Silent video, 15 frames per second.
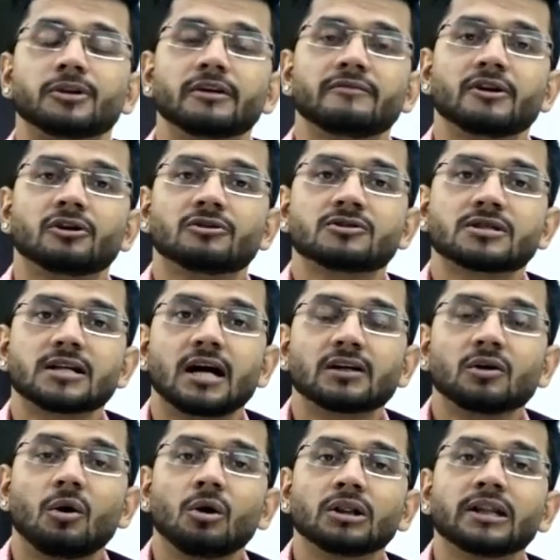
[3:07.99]
From today, we are going to
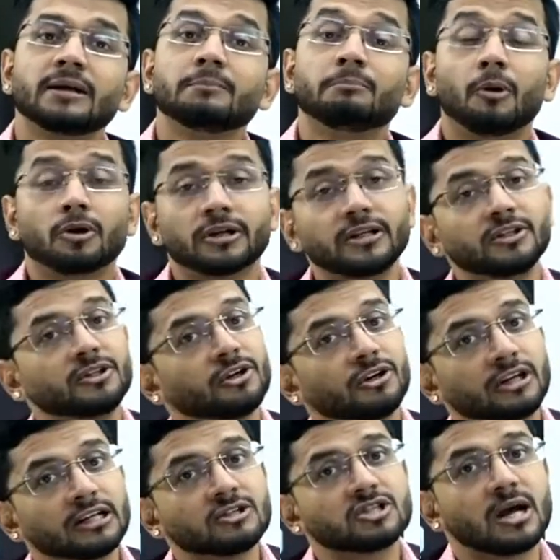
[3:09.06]
start all the
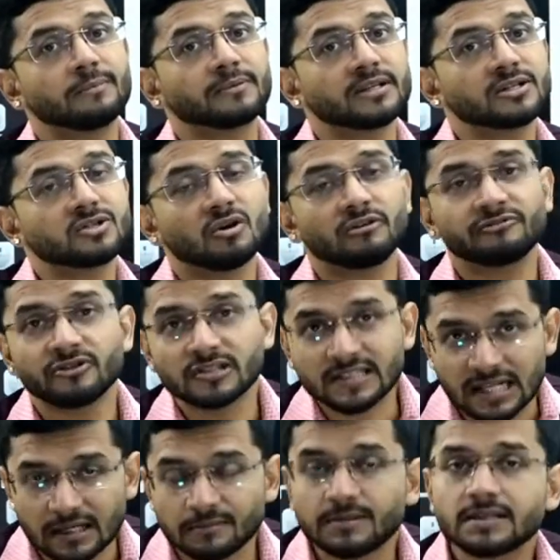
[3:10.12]
important theoretical chapters
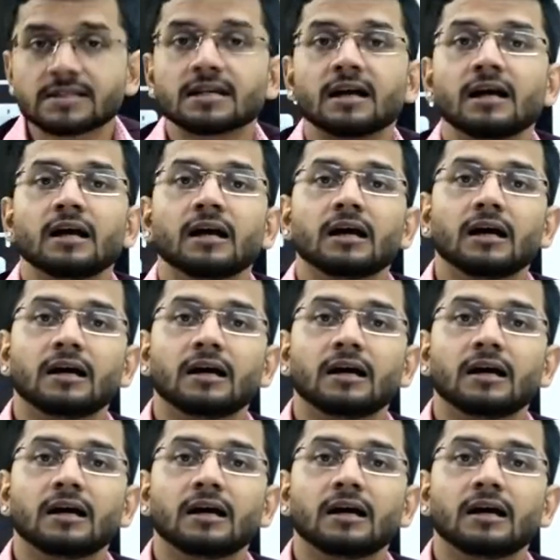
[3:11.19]
of your syllabus.